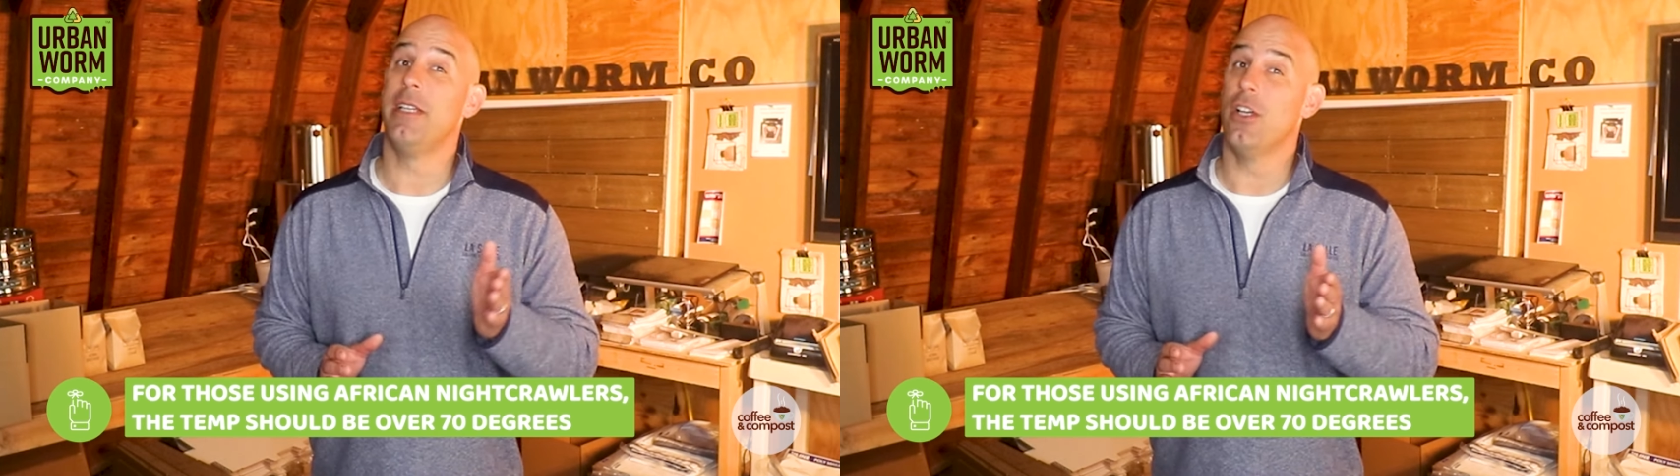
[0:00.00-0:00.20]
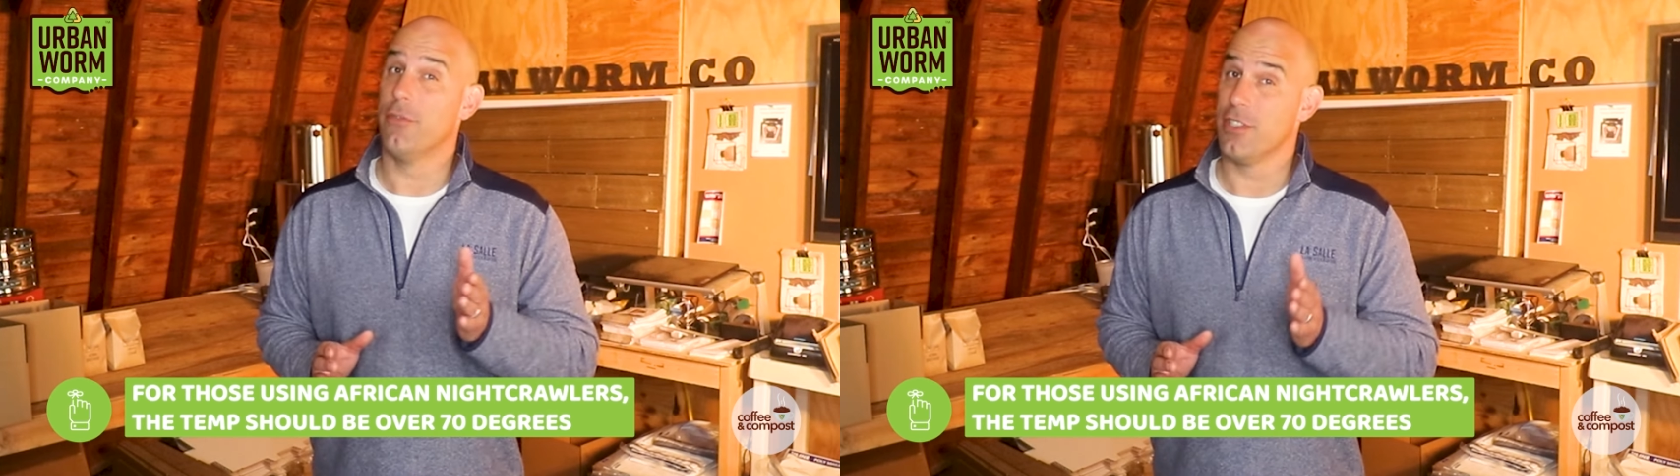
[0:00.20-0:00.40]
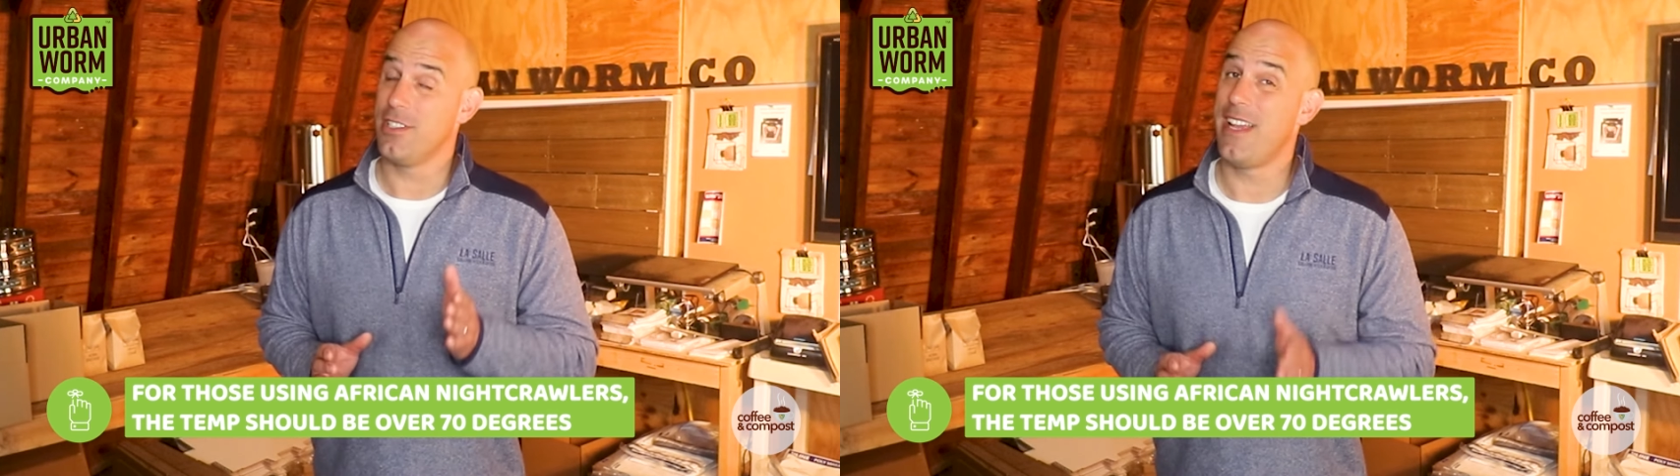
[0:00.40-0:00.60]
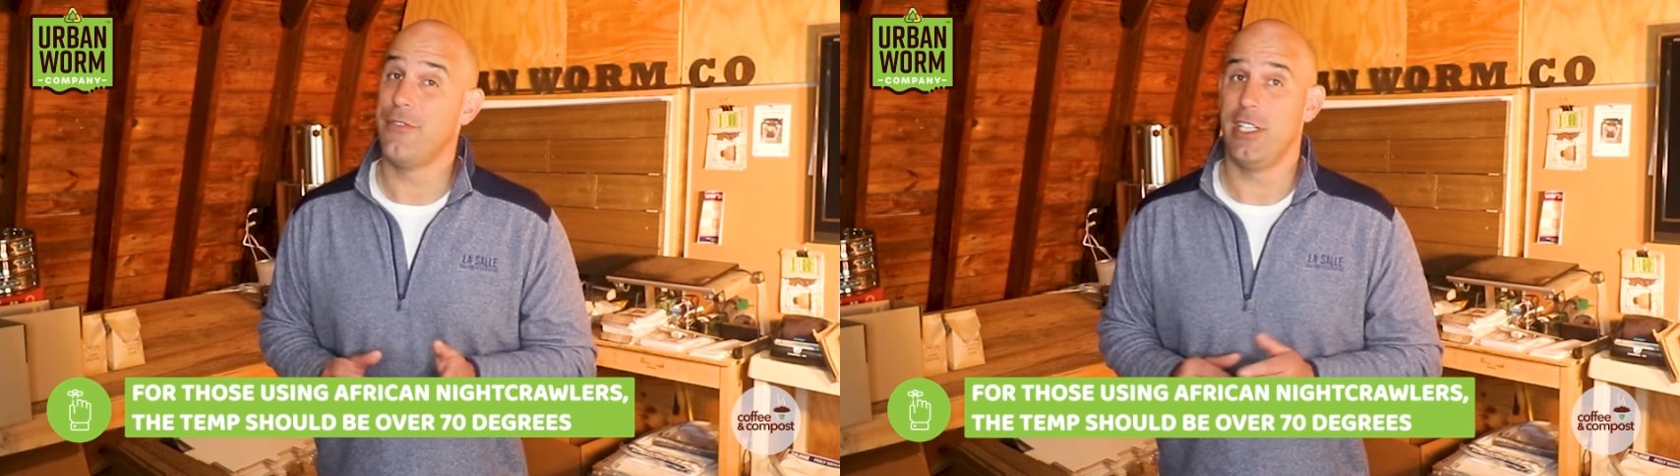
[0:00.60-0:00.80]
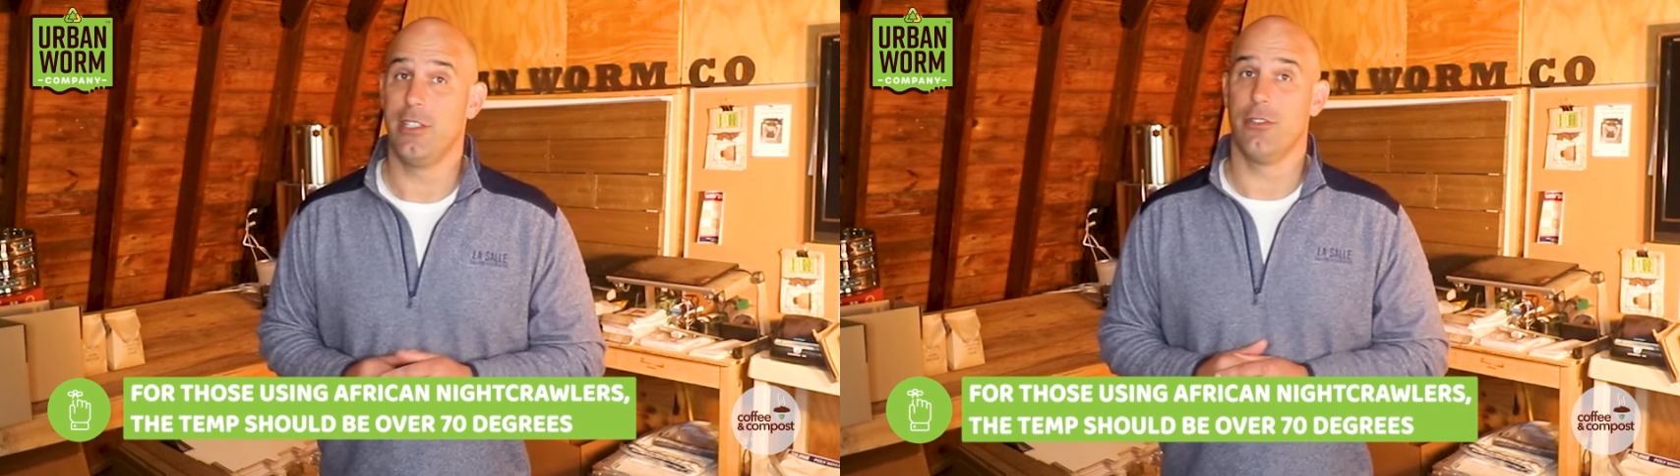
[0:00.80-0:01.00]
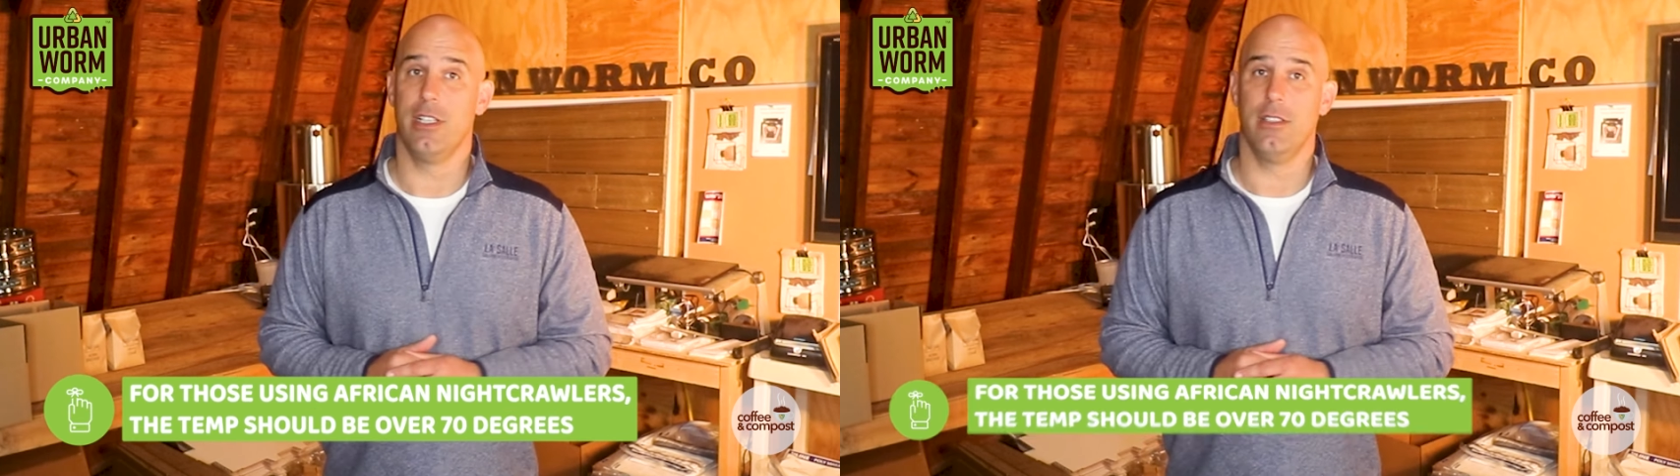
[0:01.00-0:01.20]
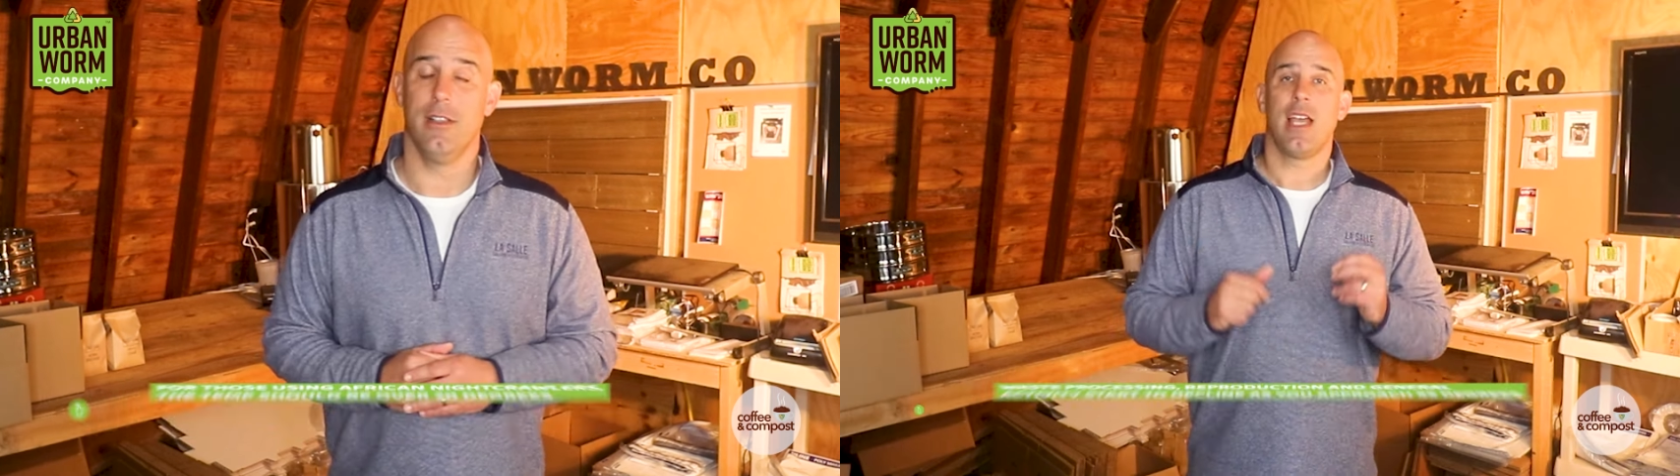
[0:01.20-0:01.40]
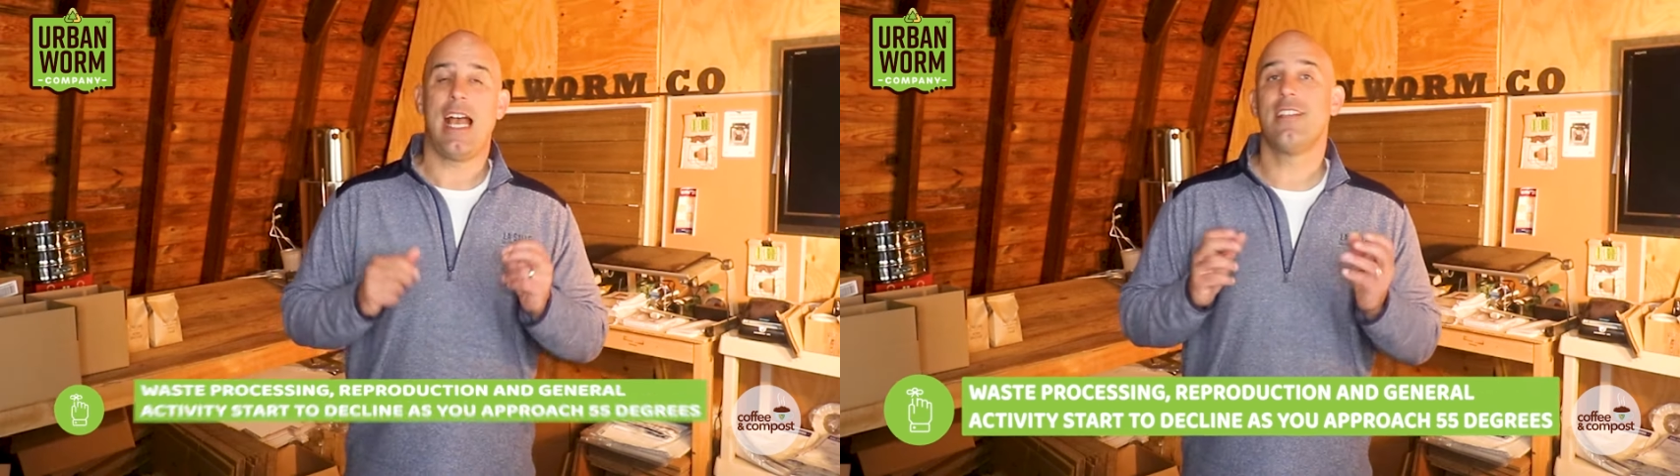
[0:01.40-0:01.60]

be over 70 degrees.